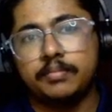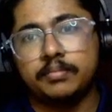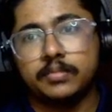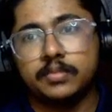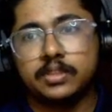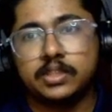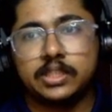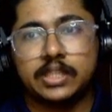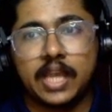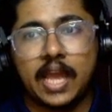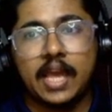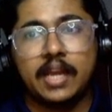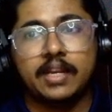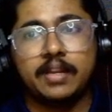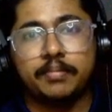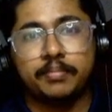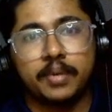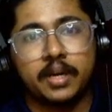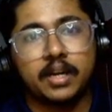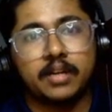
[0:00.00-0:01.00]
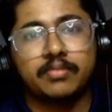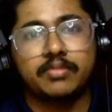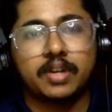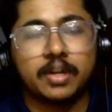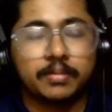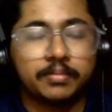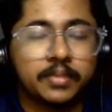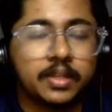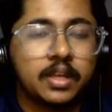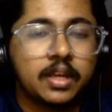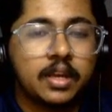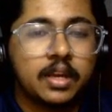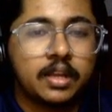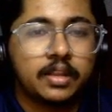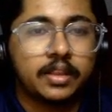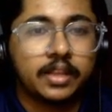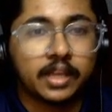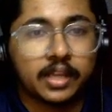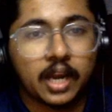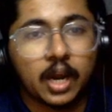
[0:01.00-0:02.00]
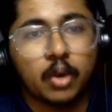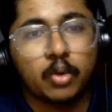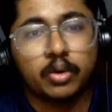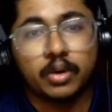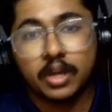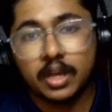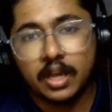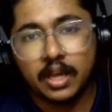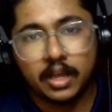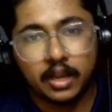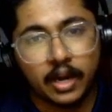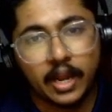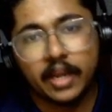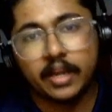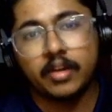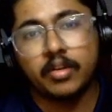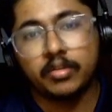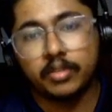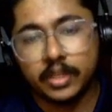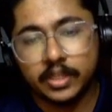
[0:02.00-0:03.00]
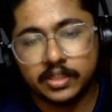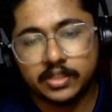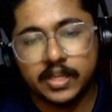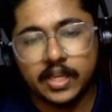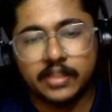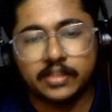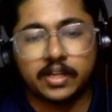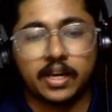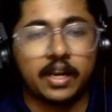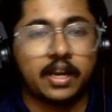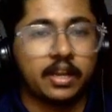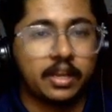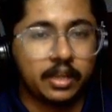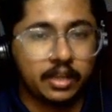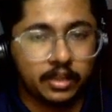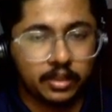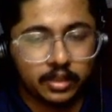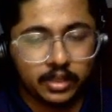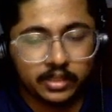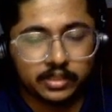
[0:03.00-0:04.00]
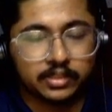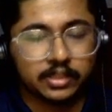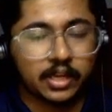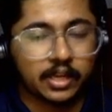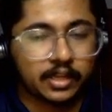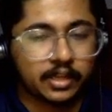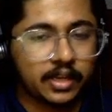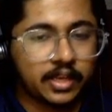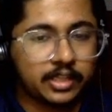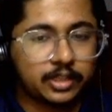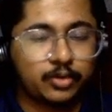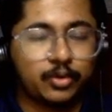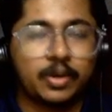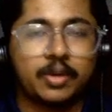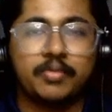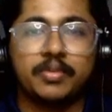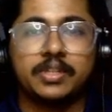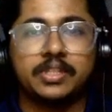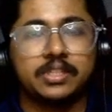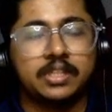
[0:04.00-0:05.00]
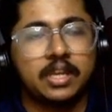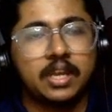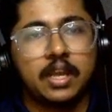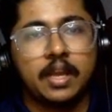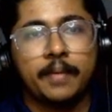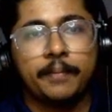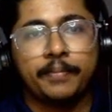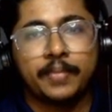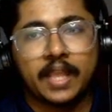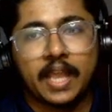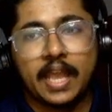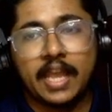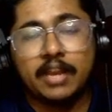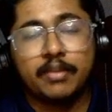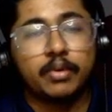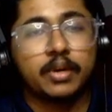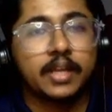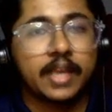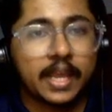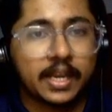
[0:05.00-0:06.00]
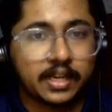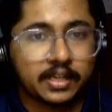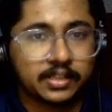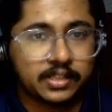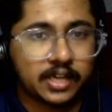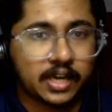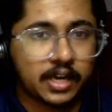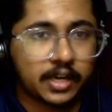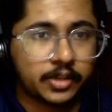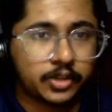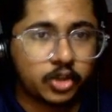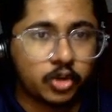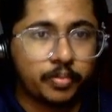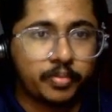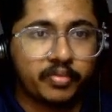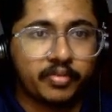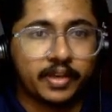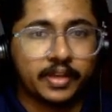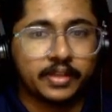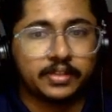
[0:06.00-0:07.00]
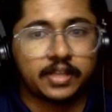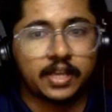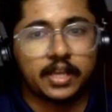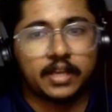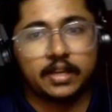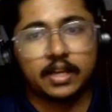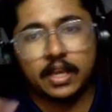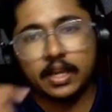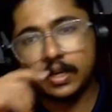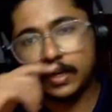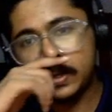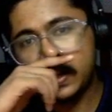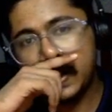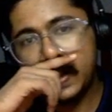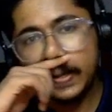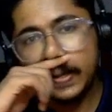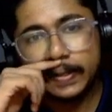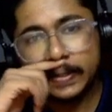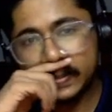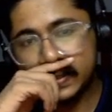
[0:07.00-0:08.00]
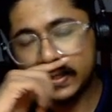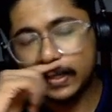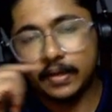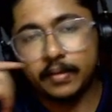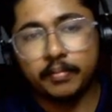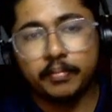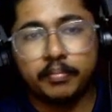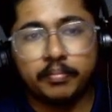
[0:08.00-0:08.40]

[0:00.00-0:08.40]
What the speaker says: stand apart from the crowd right now these days, right? These are the days when which anyone can start a Shopify site and uh,